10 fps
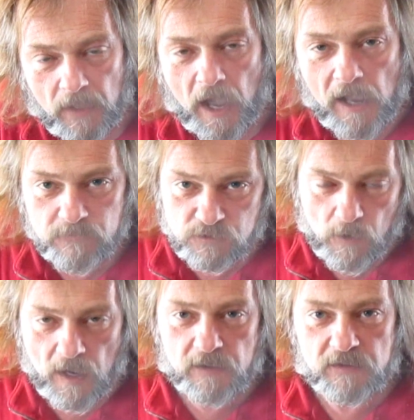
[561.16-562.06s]
I'm
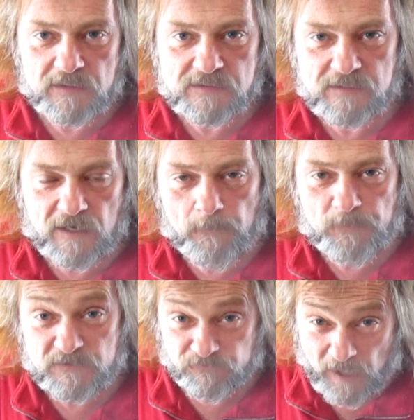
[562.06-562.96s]
trying to get set up
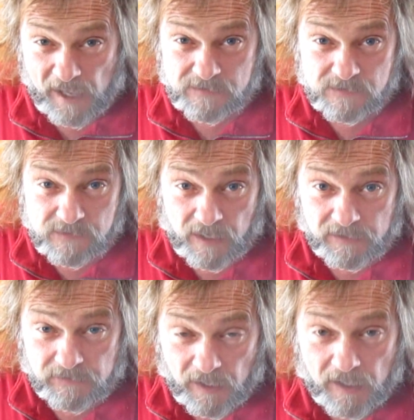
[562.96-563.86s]
as fast as I
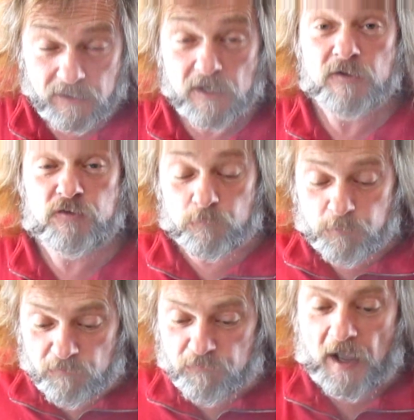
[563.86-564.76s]
can to
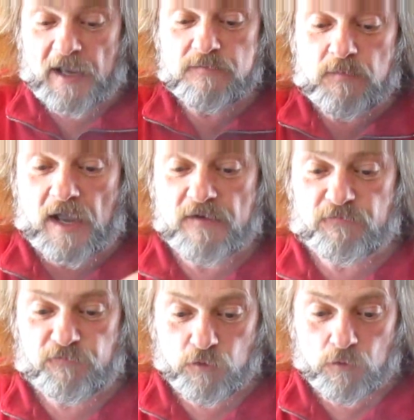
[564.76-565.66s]
provide my
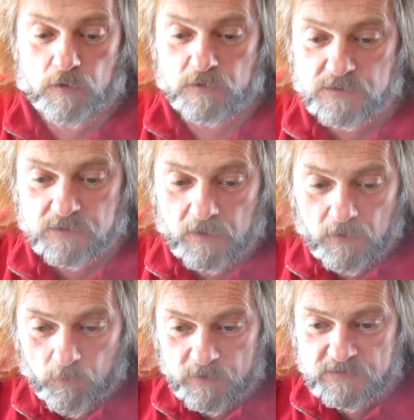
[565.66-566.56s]
viewers
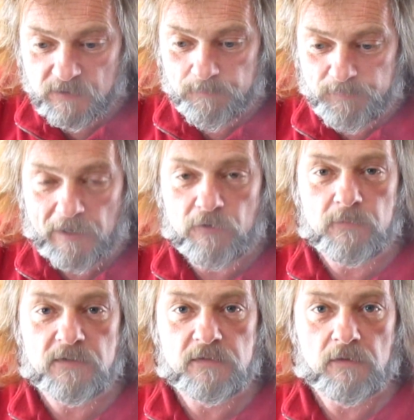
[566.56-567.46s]
with some better
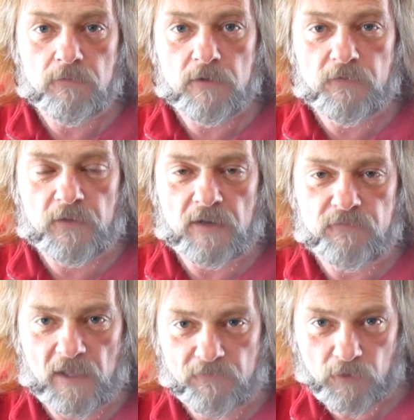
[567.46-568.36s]
material than
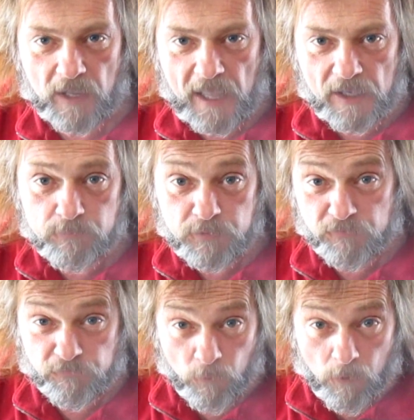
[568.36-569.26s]
I've ever had
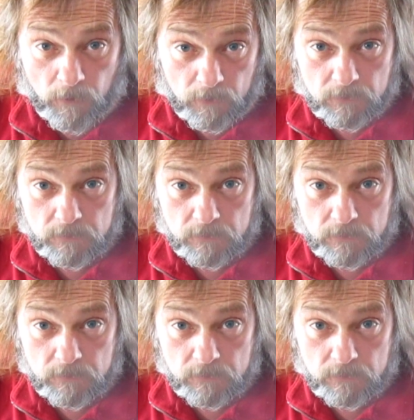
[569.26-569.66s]
before.